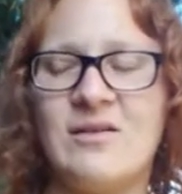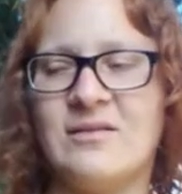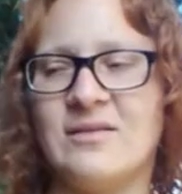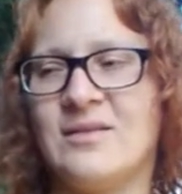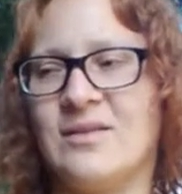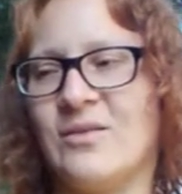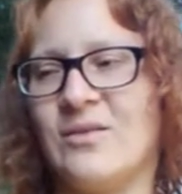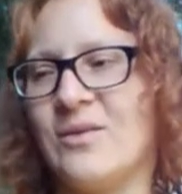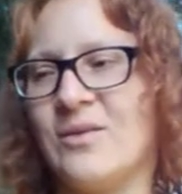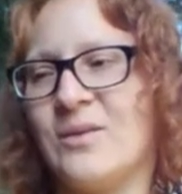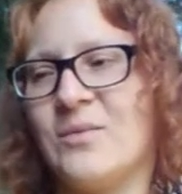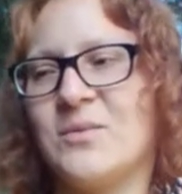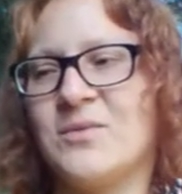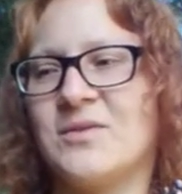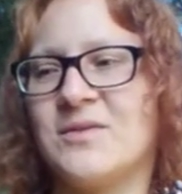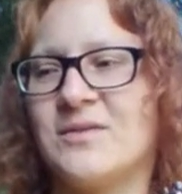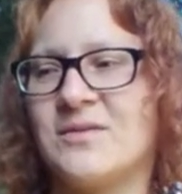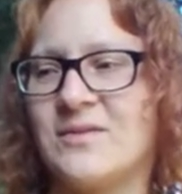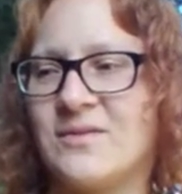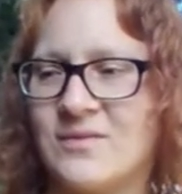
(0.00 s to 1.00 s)
so it was
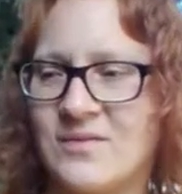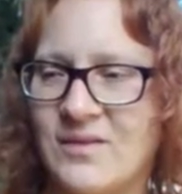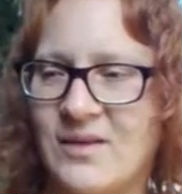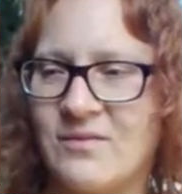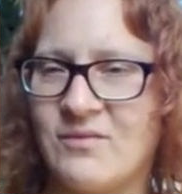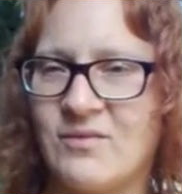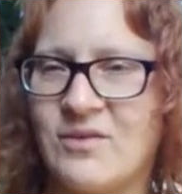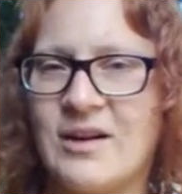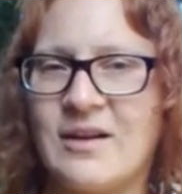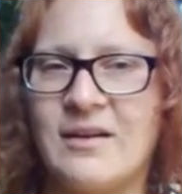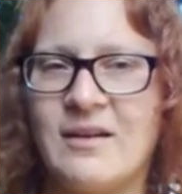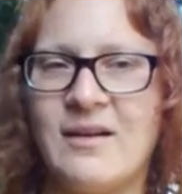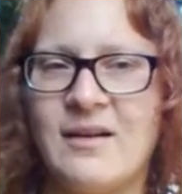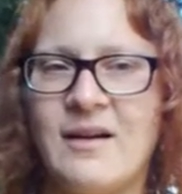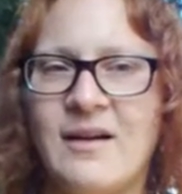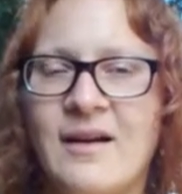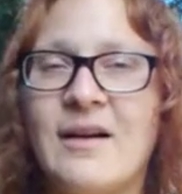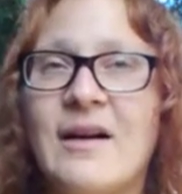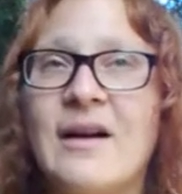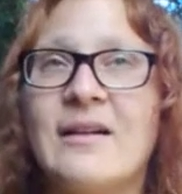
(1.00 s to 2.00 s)
very,
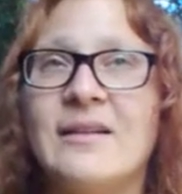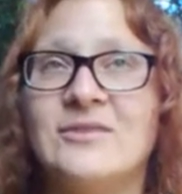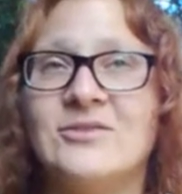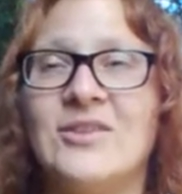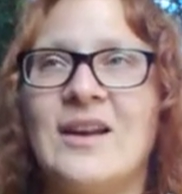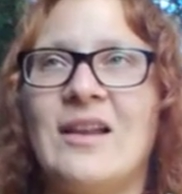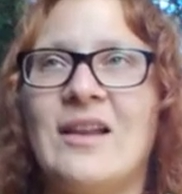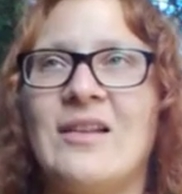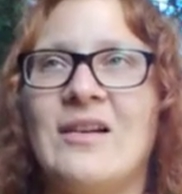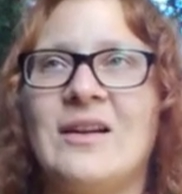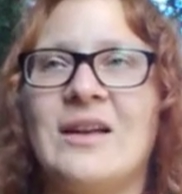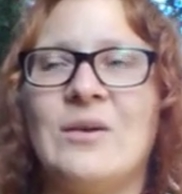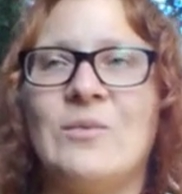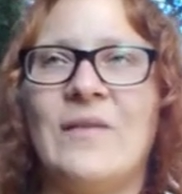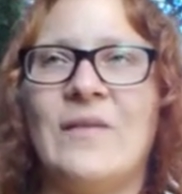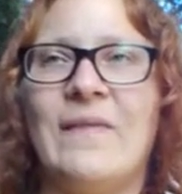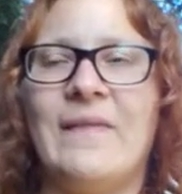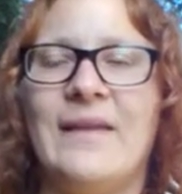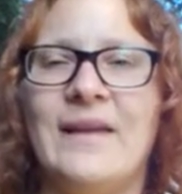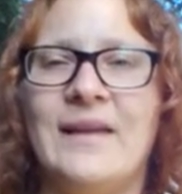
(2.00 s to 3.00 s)
I, I got really lucky
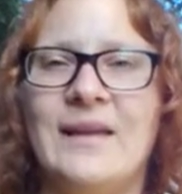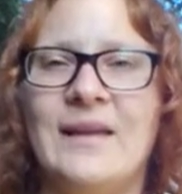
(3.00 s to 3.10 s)
with the